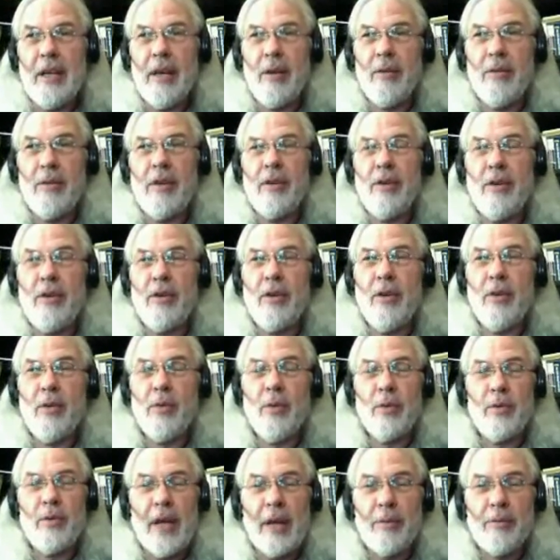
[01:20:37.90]

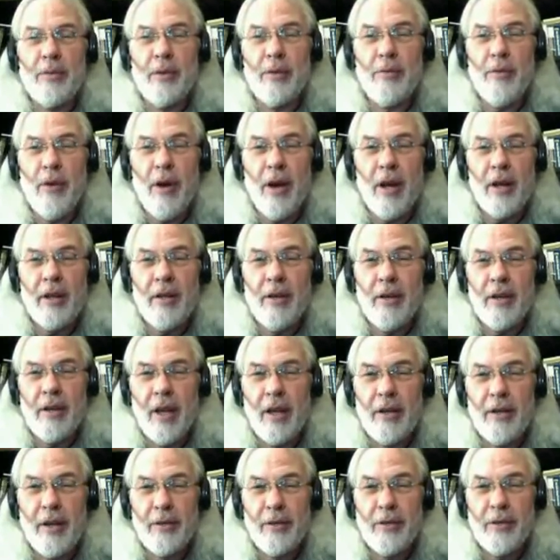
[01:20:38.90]
Newton was absolutely wrong.
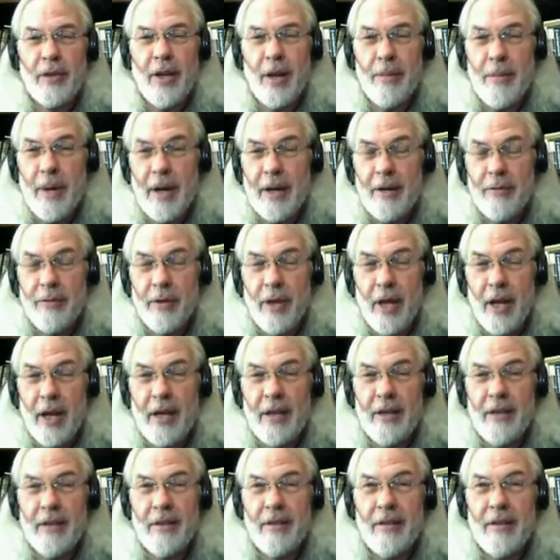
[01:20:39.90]
Color doesn't come out of
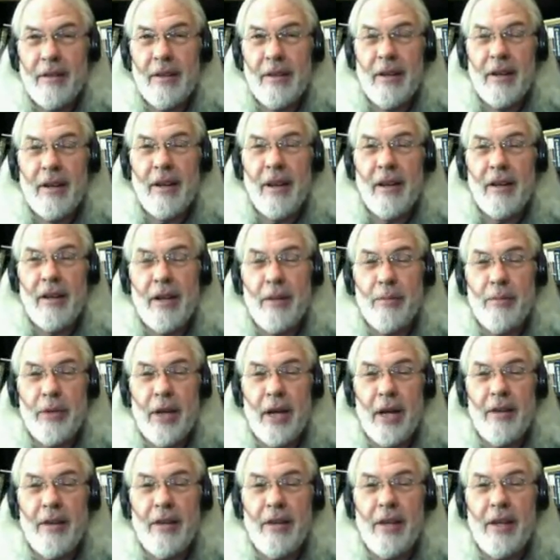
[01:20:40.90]
light. Color comes
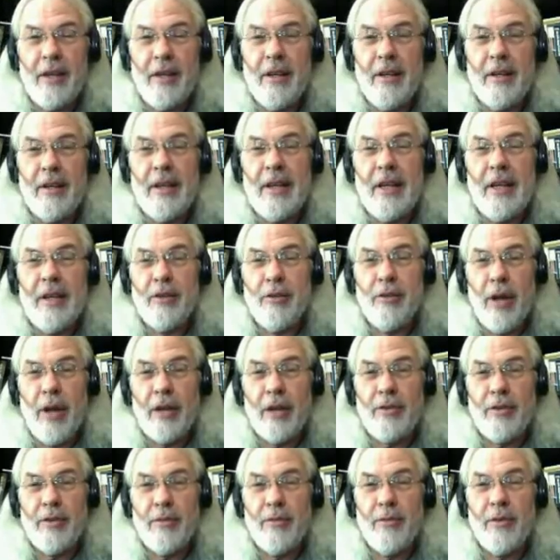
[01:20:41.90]
out of the
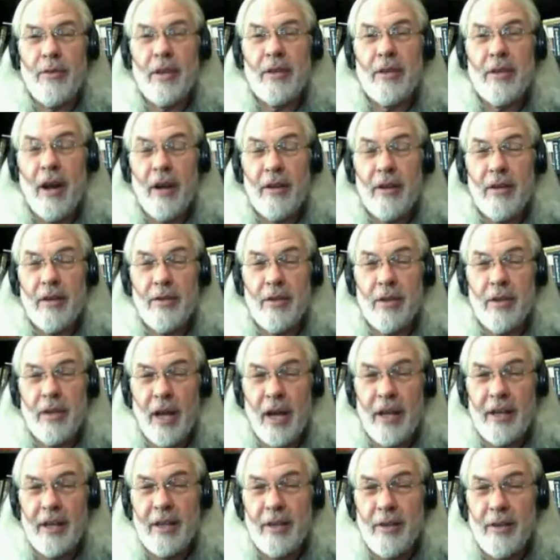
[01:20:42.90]
interaction of darkness and
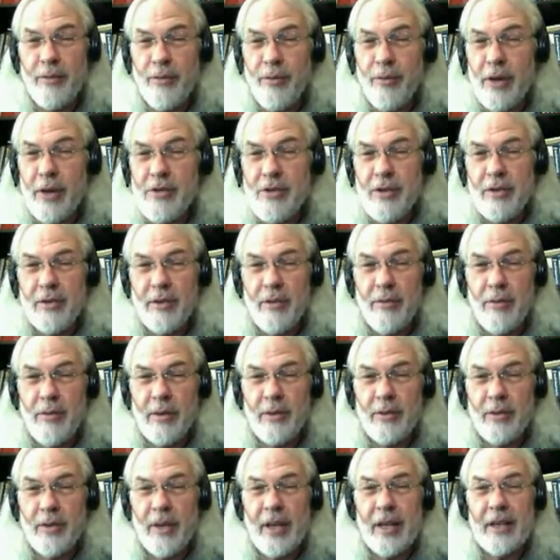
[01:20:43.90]
light at the fringes of
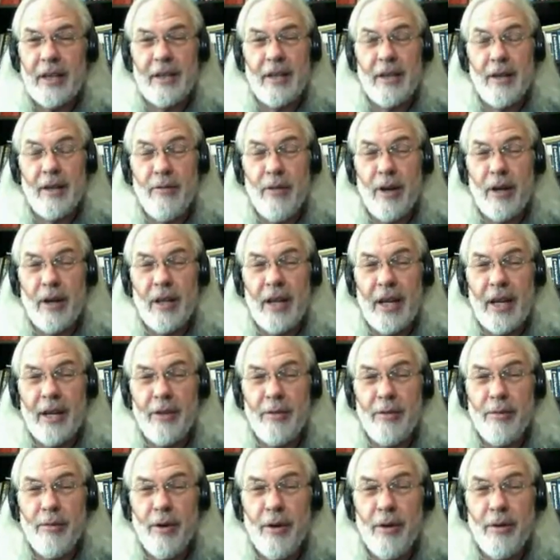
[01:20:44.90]
the slit that you run light
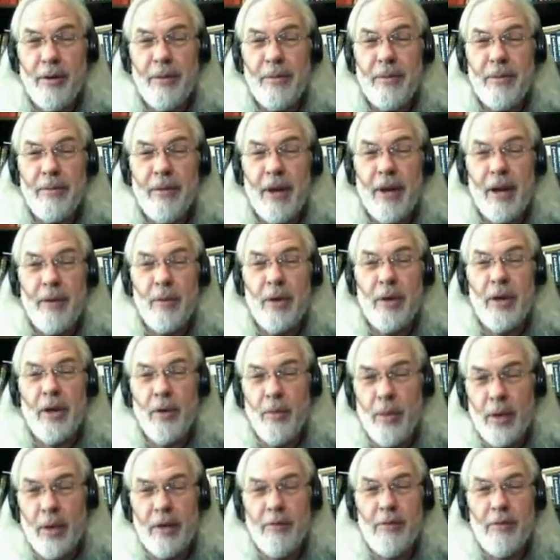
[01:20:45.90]
through, right? And we
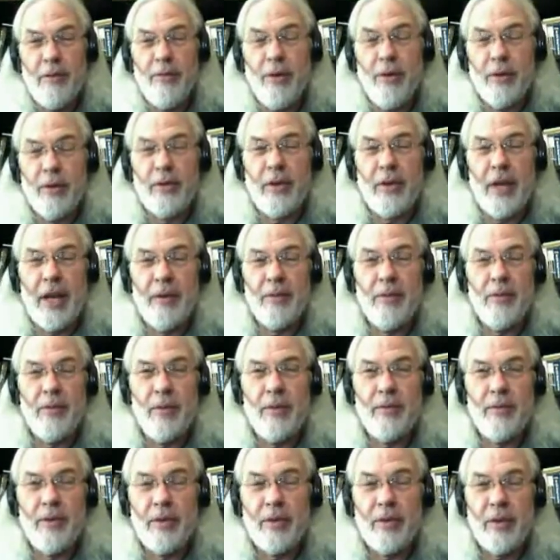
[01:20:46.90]
know we can reverse that.
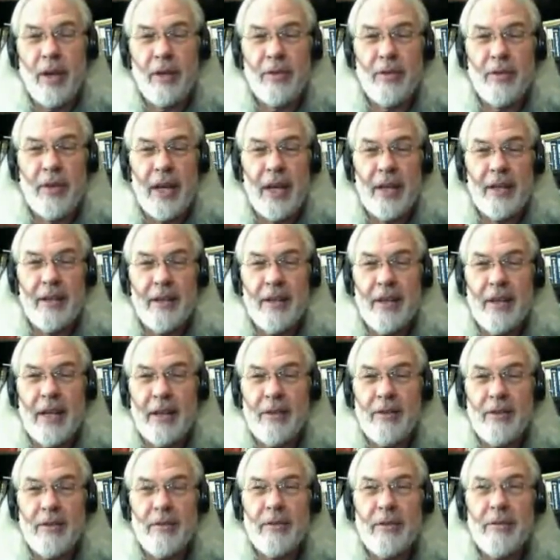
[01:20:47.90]
We've discussed that, and
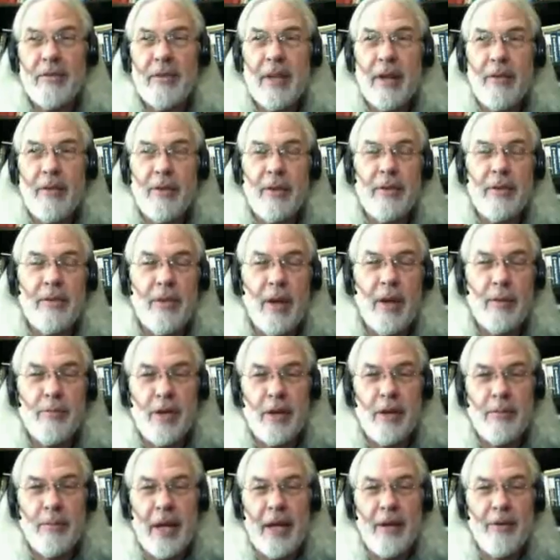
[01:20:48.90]
that's definitely
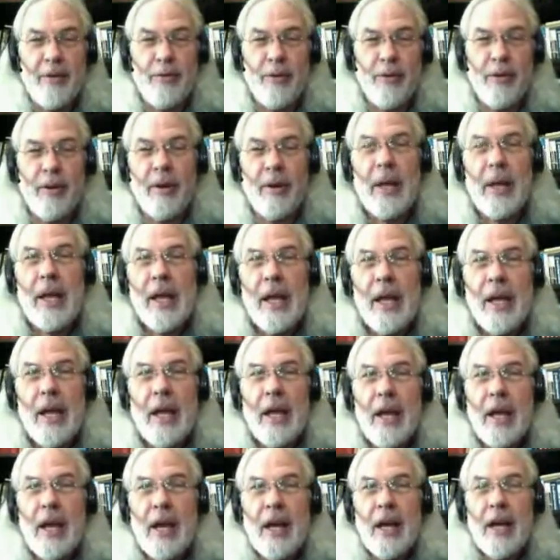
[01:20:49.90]
subject matter for
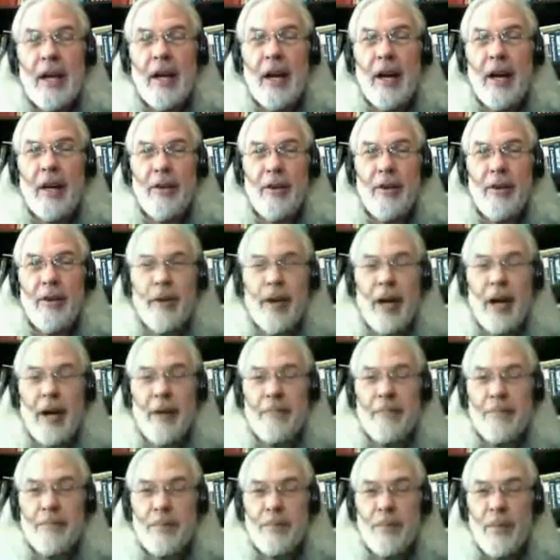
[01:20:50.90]

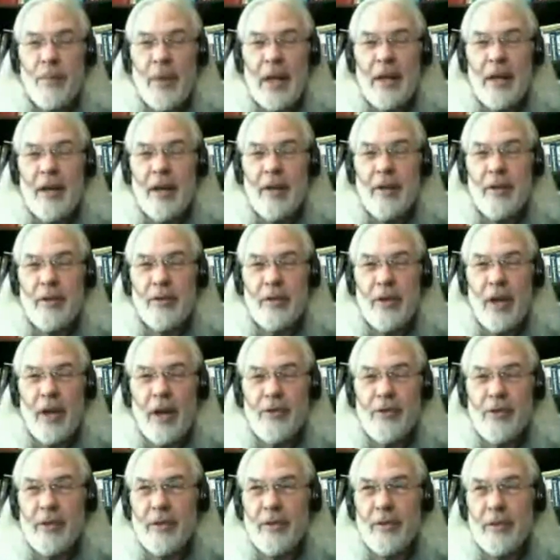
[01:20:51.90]
other
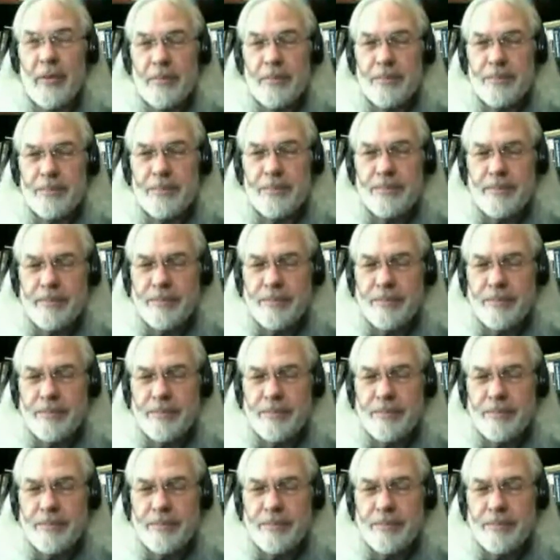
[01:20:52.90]
discussions.